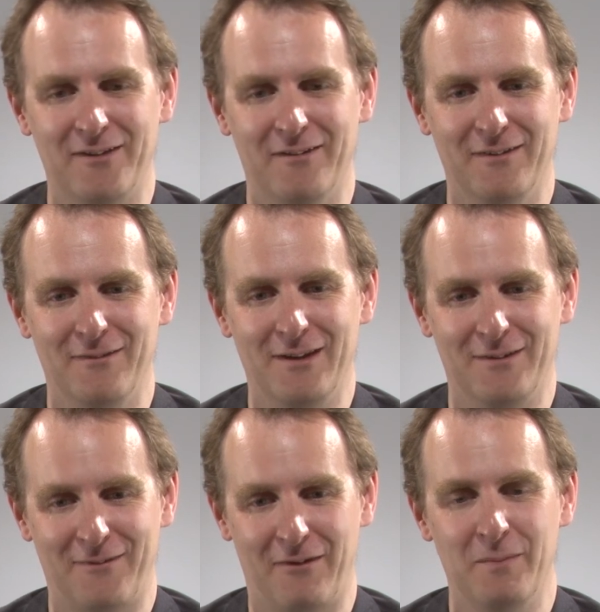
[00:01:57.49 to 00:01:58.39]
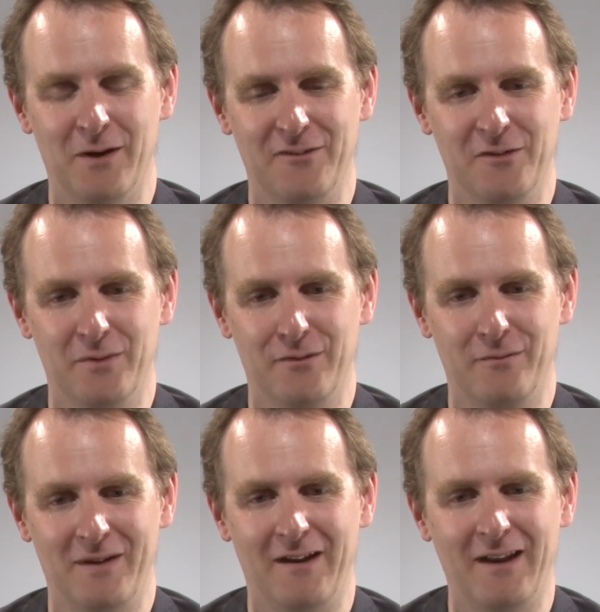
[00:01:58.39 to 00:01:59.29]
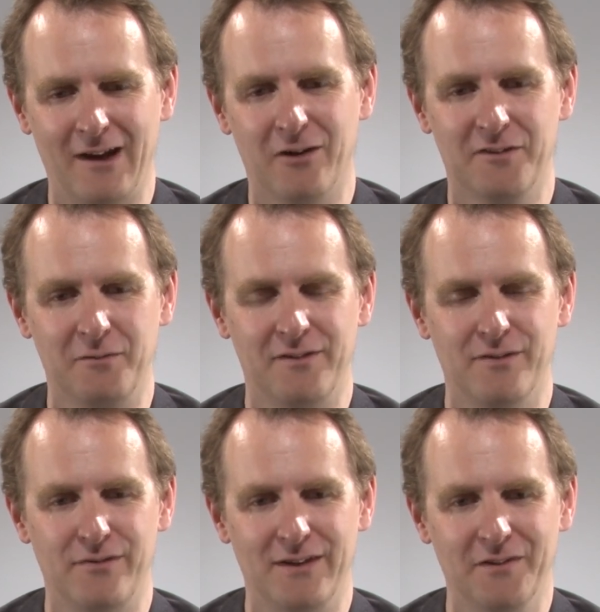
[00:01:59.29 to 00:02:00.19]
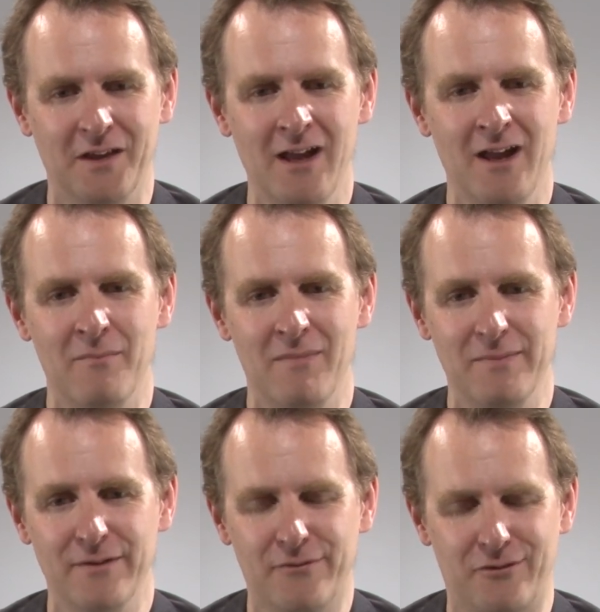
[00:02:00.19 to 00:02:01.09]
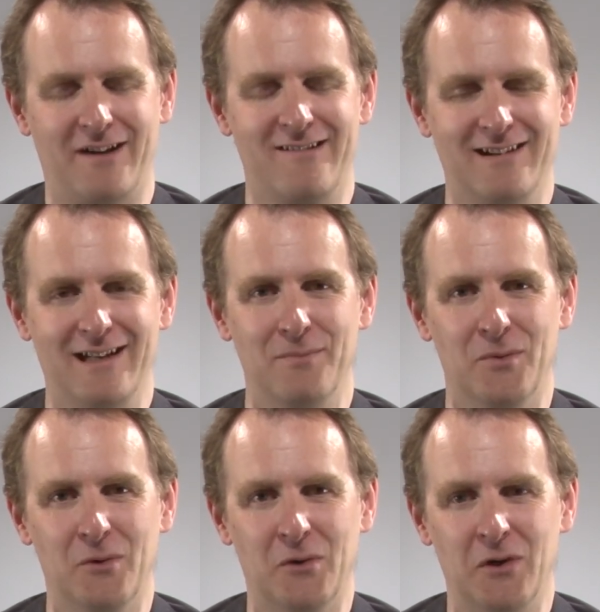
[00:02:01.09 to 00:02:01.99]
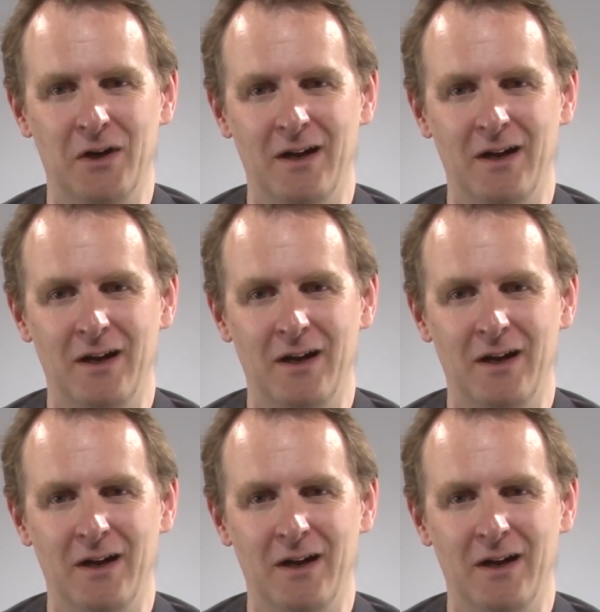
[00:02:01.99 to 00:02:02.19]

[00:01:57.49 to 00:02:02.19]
So it's a very personal book for me, and in consequence it feels maybe fractionally more